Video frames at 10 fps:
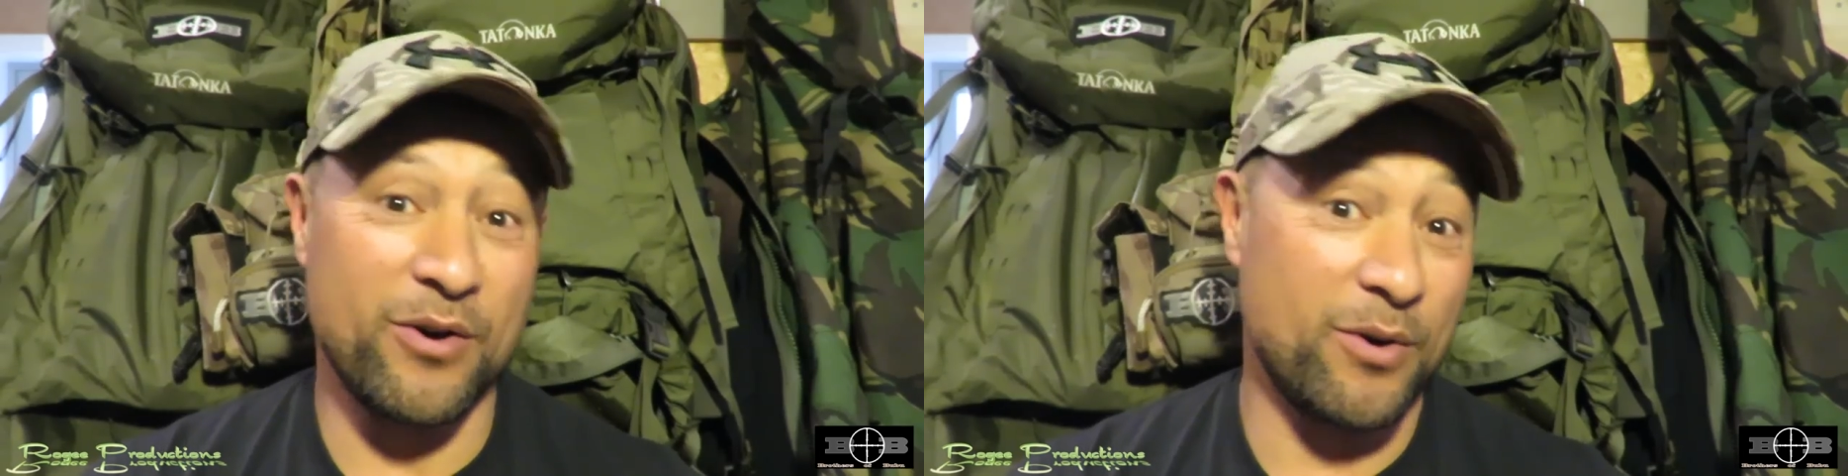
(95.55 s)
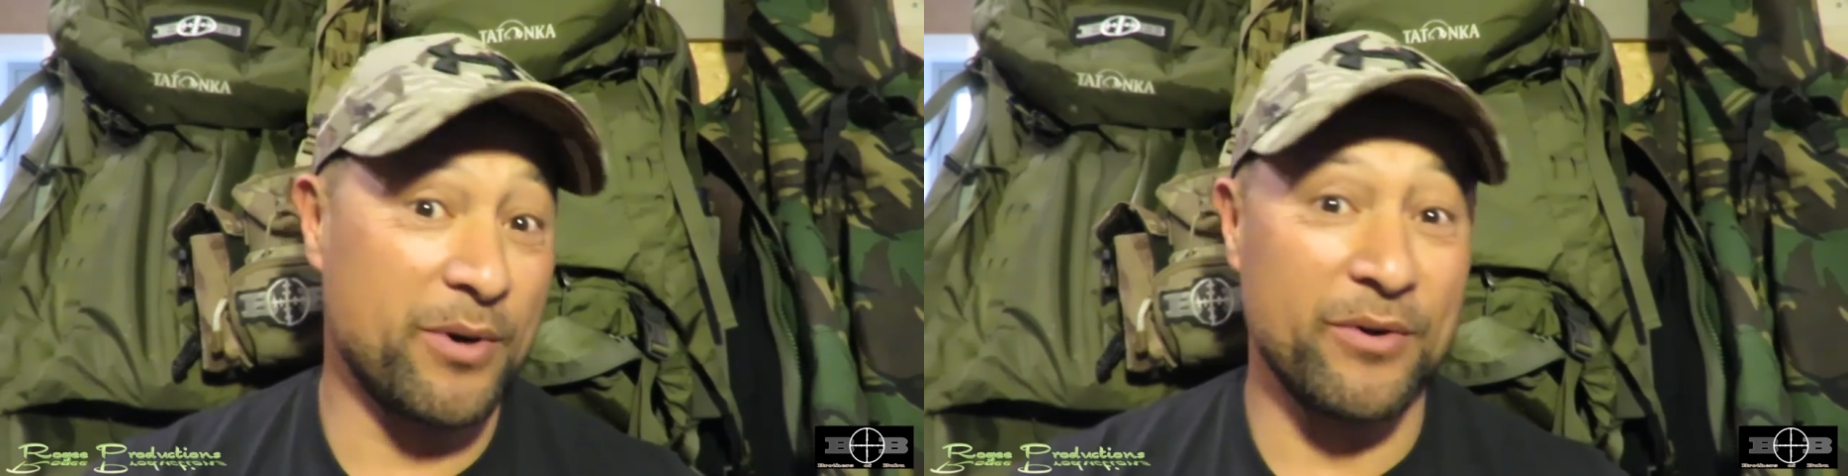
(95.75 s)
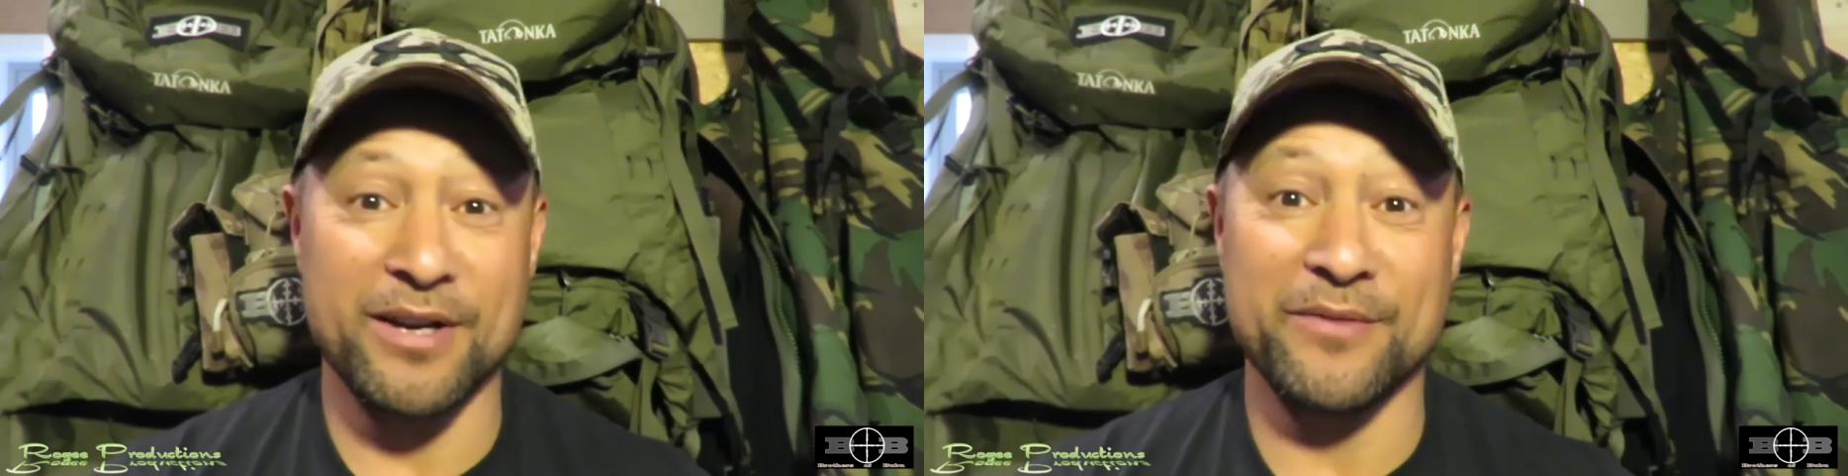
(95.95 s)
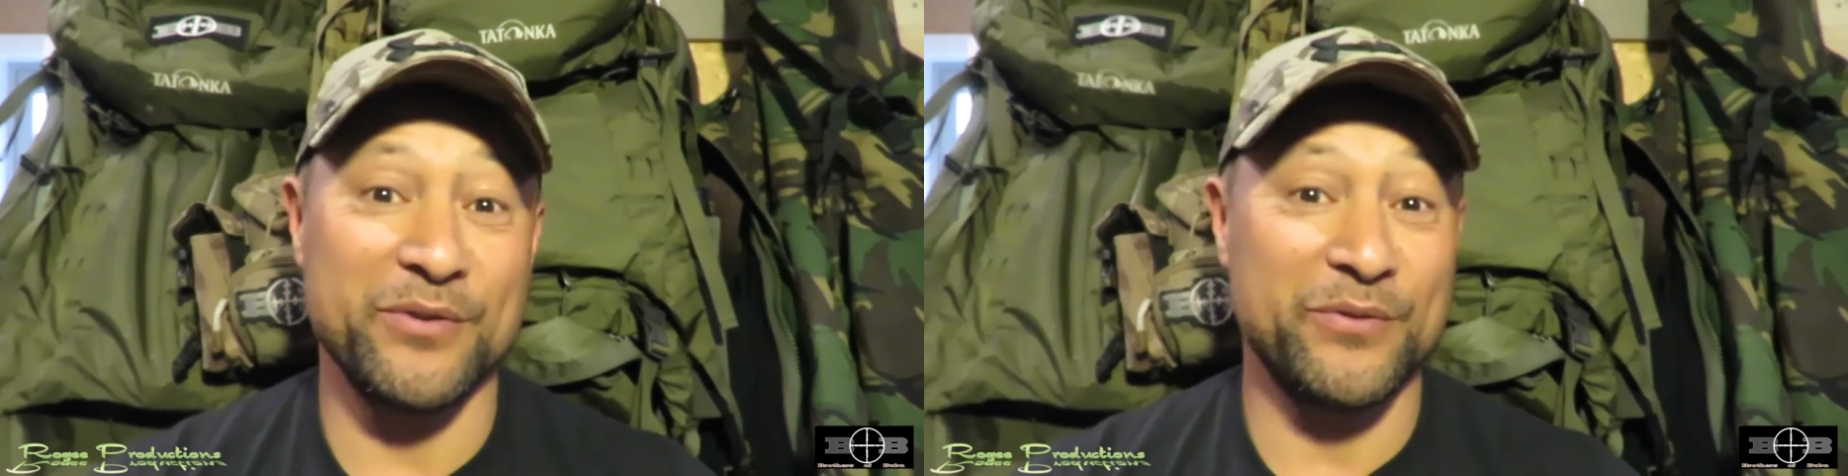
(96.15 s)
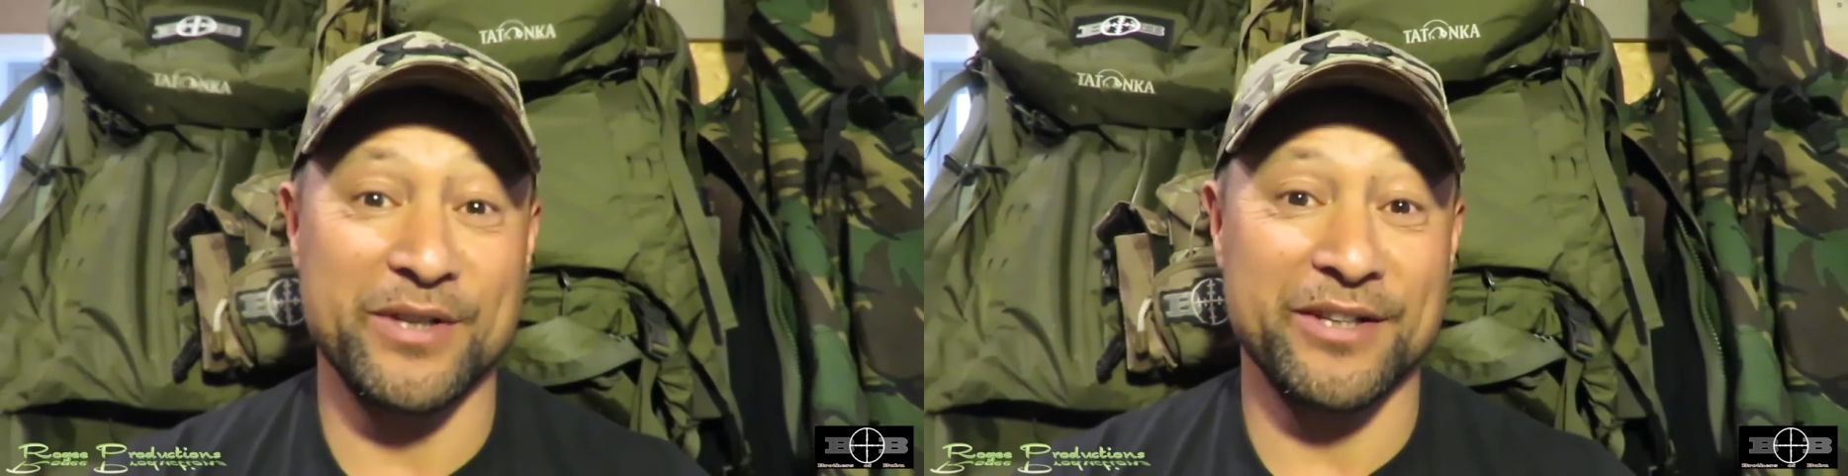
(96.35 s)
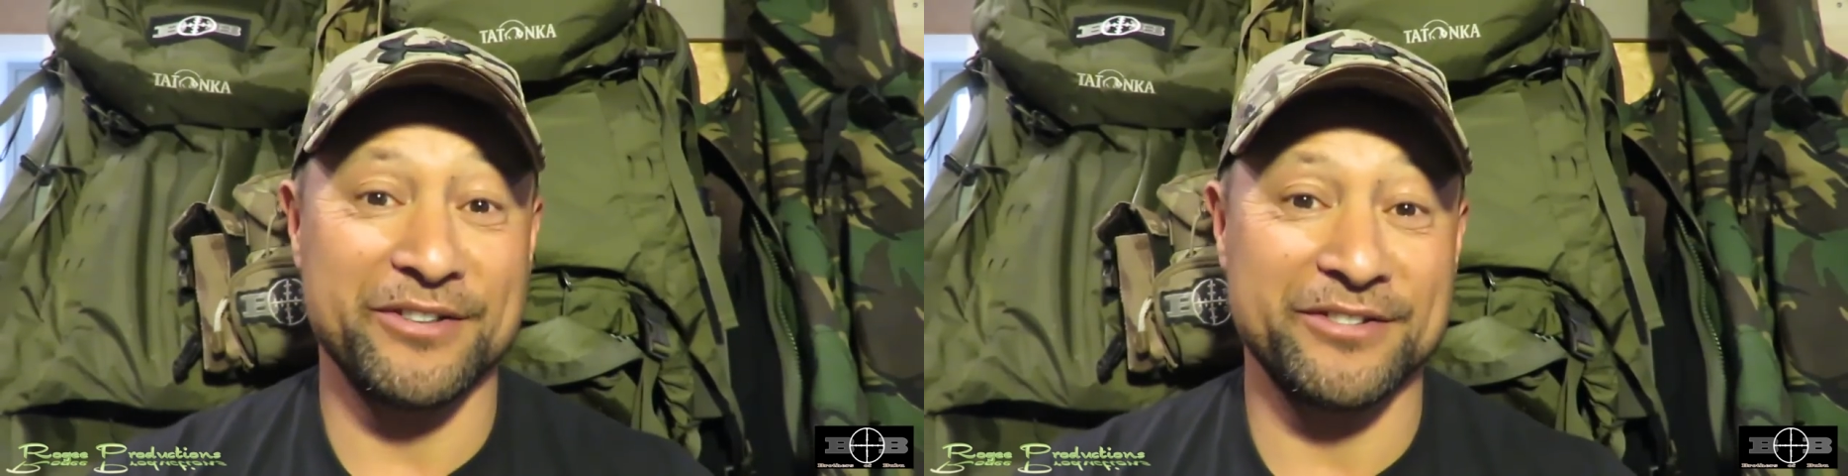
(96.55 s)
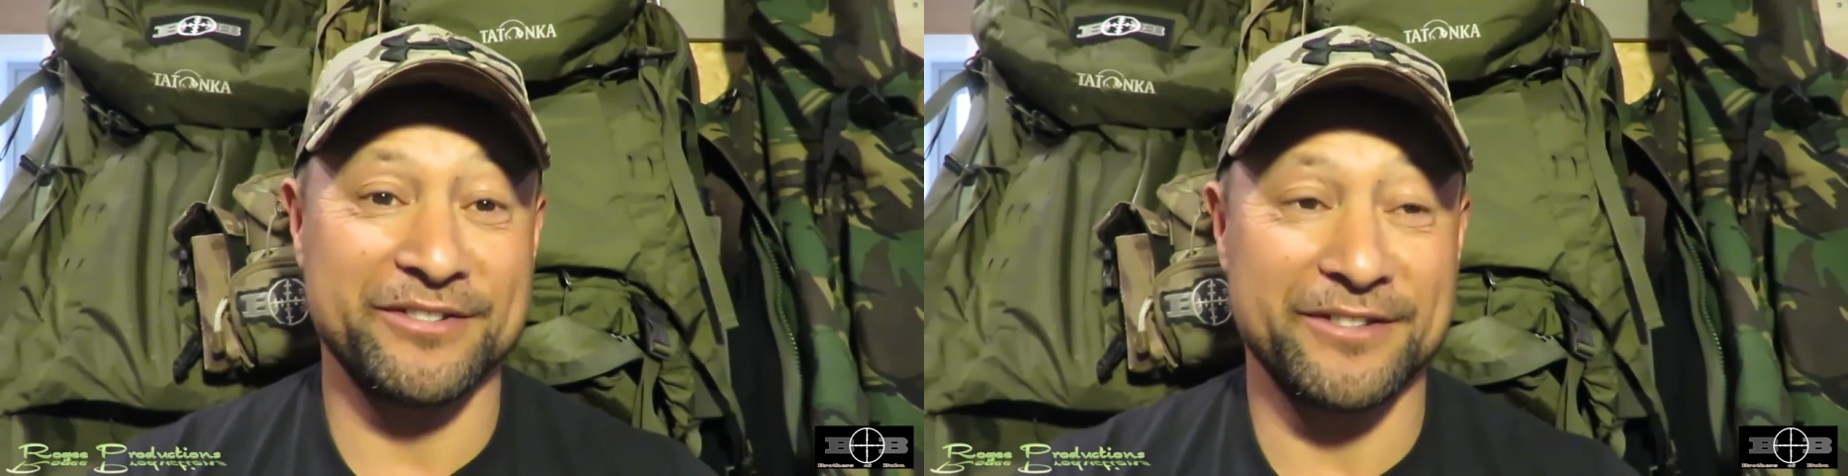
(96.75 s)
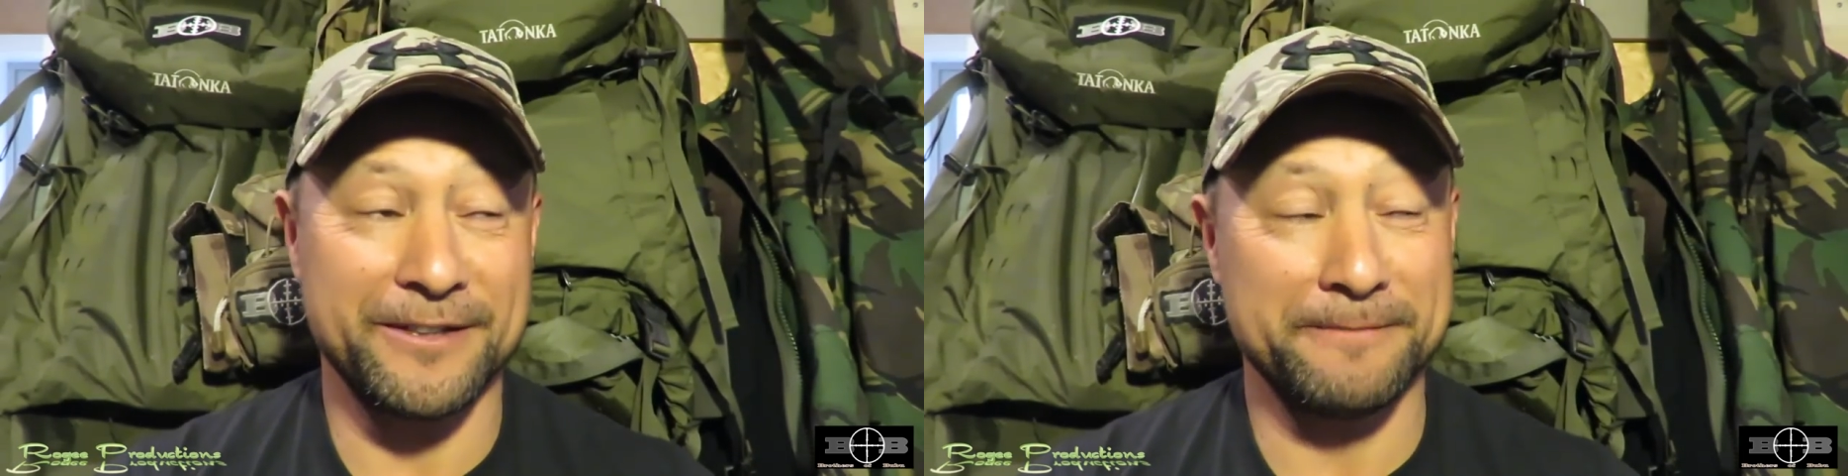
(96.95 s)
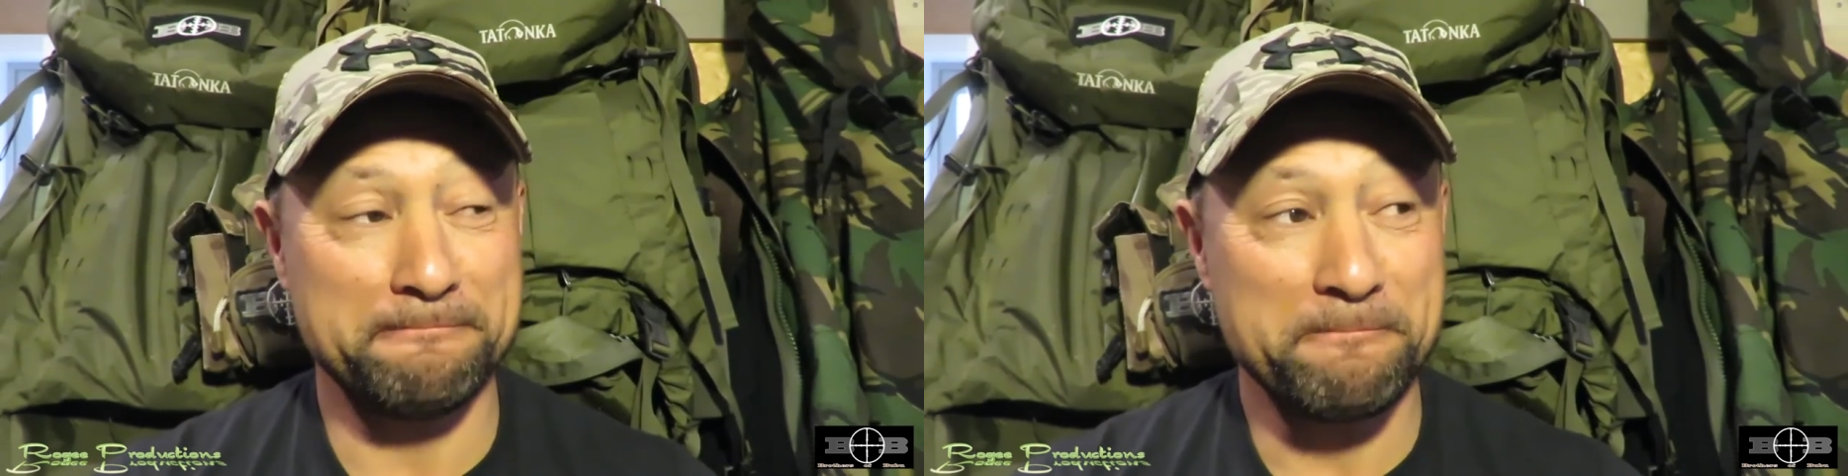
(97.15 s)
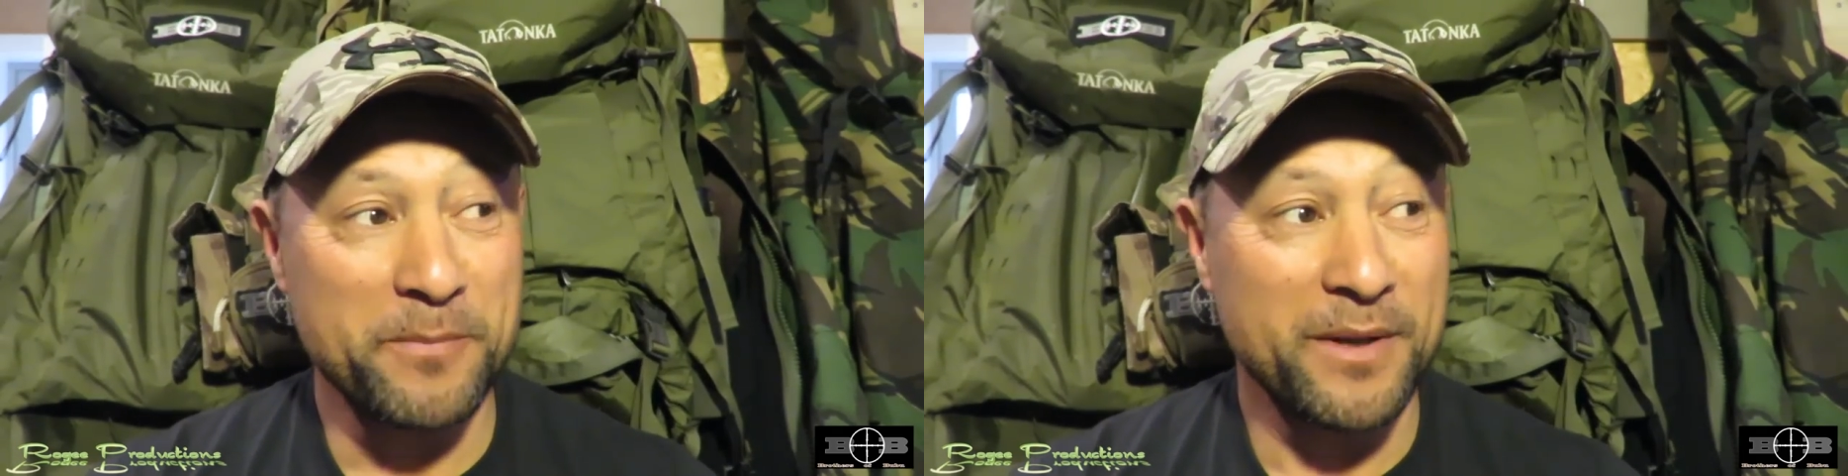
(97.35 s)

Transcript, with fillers: oh bro, I love your videos. Um,